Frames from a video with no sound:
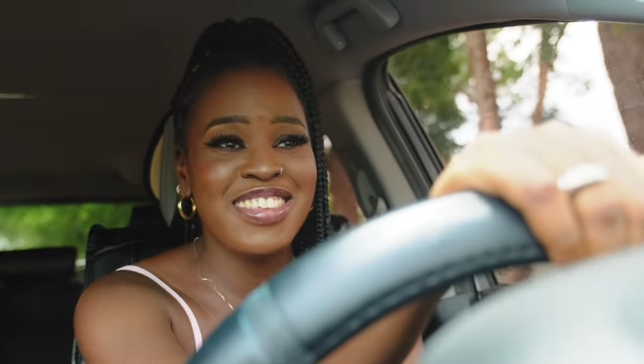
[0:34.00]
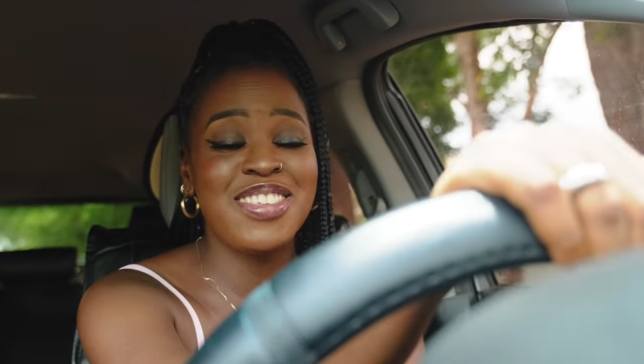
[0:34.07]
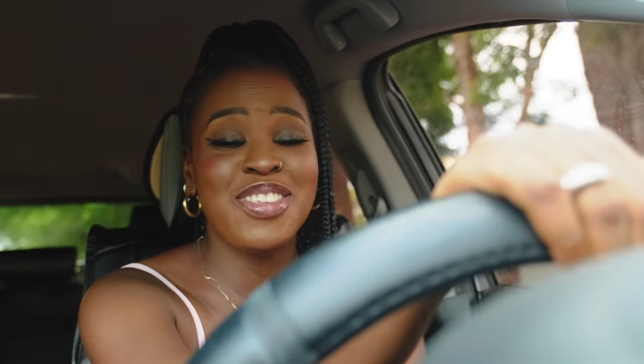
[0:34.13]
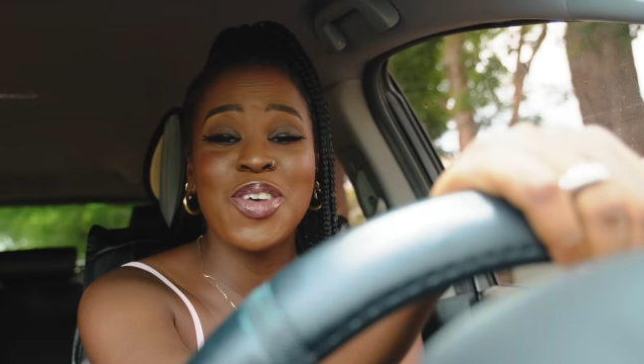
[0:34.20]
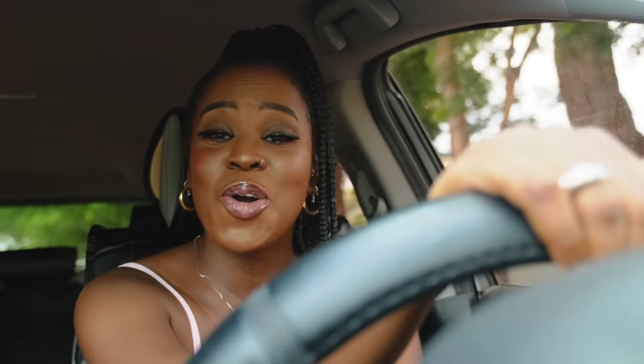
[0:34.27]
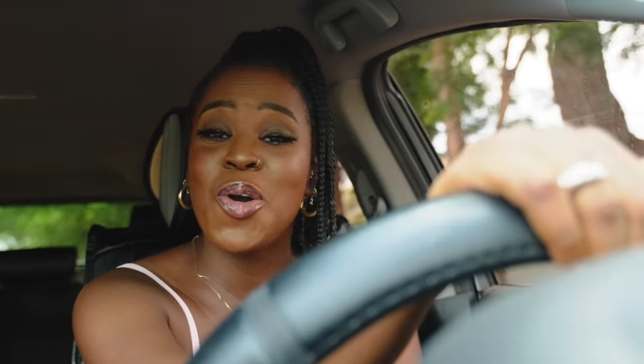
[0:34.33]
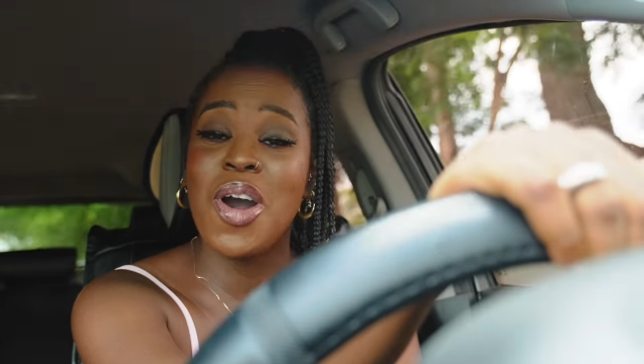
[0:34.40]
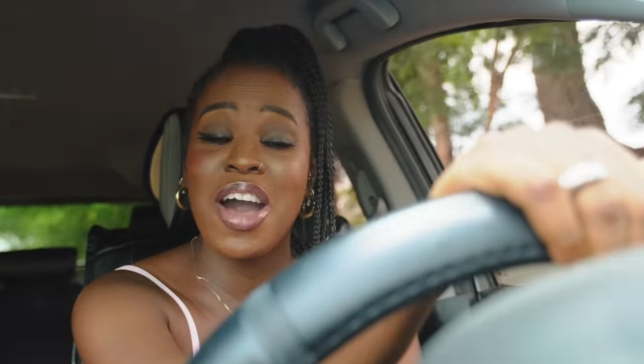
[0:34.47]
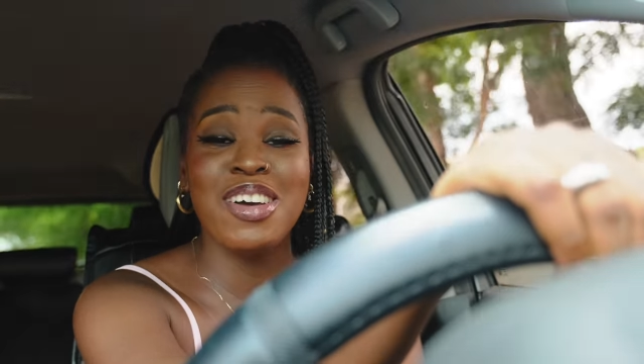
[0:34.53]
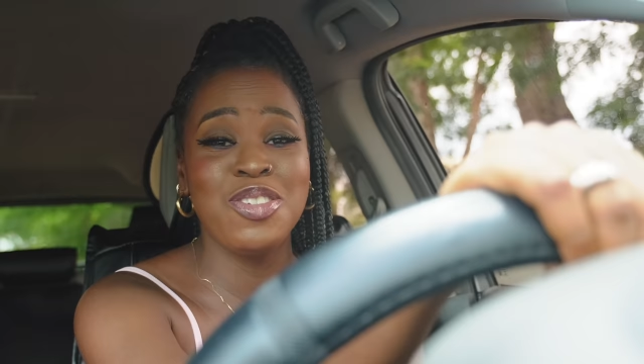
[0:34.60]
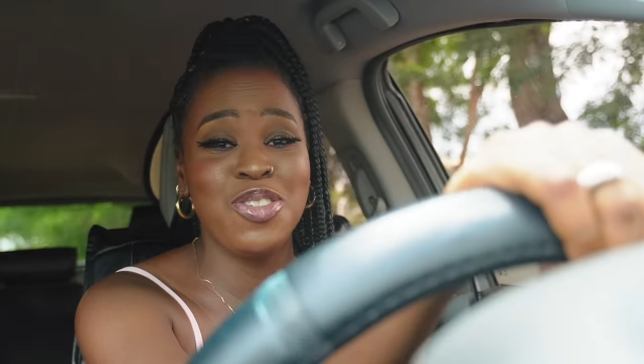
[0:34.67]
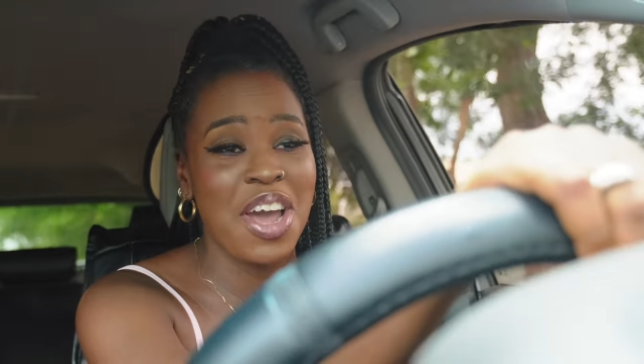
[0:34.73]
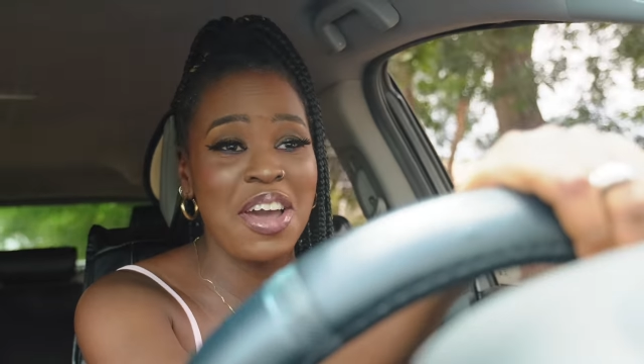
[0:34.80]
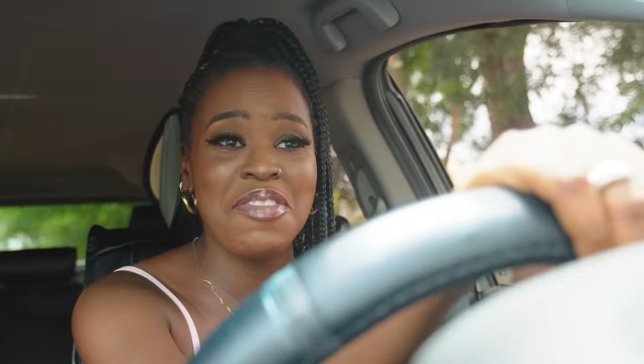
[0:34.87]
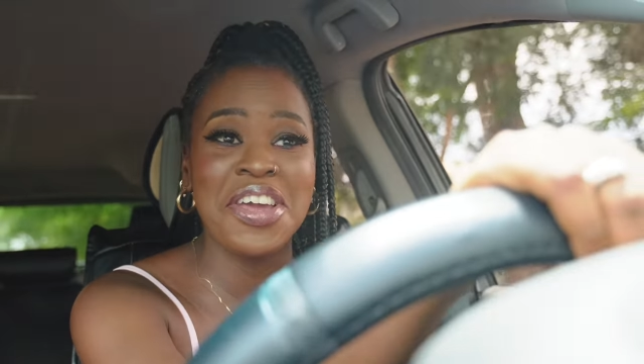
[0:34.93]
so I'm
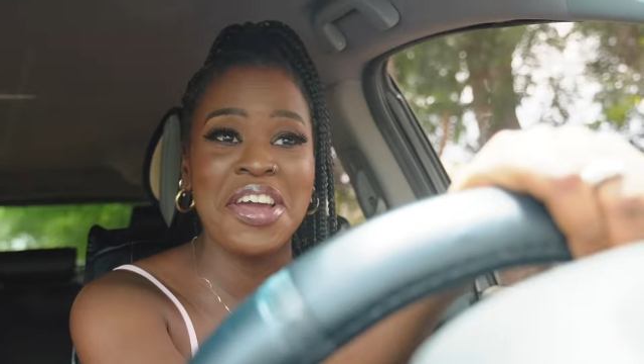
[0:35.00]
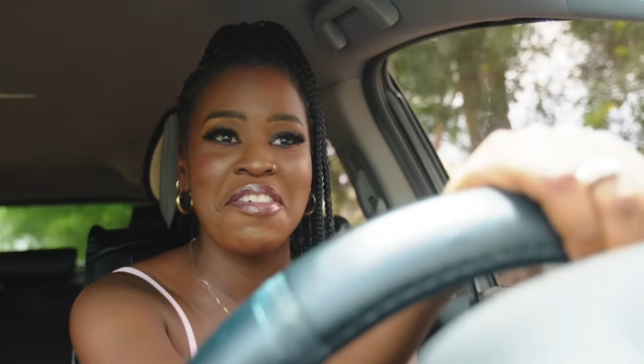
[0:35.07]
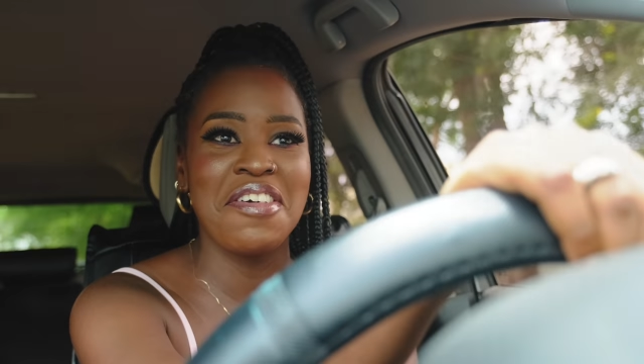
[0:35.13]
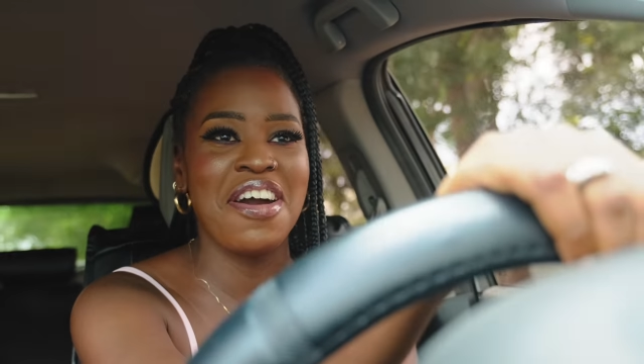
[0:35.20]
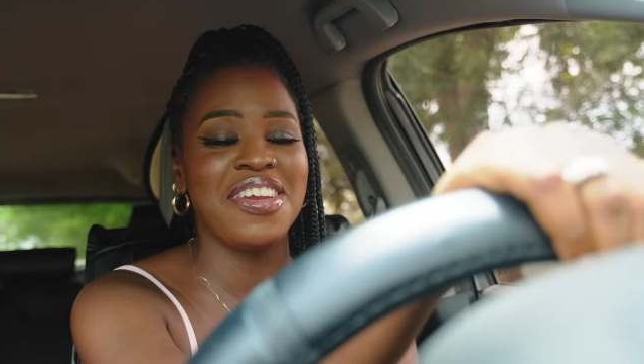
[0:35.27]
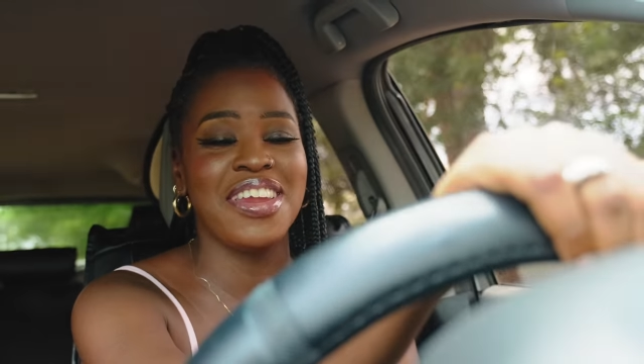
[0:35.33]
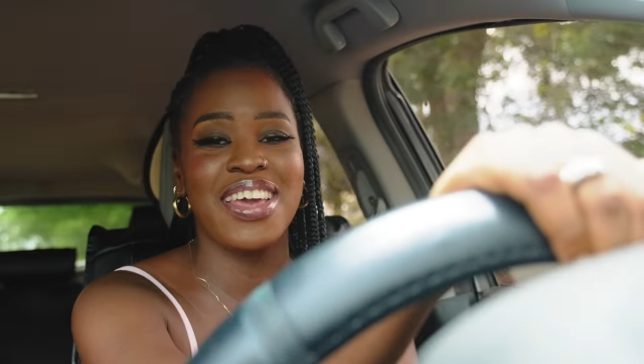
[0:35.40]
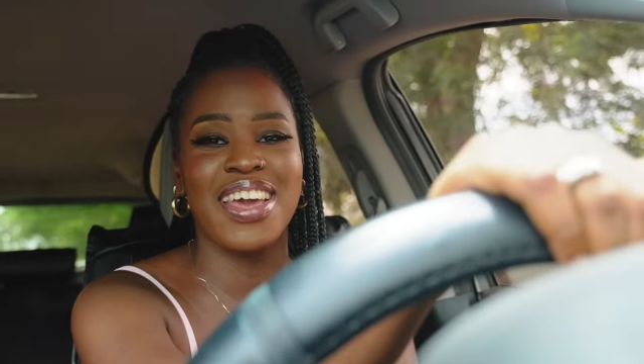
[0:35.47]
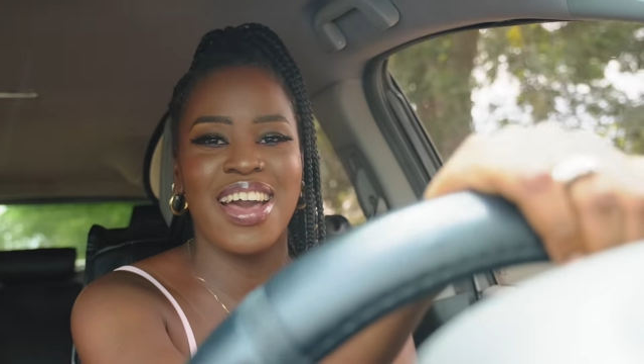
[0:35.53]
driving around in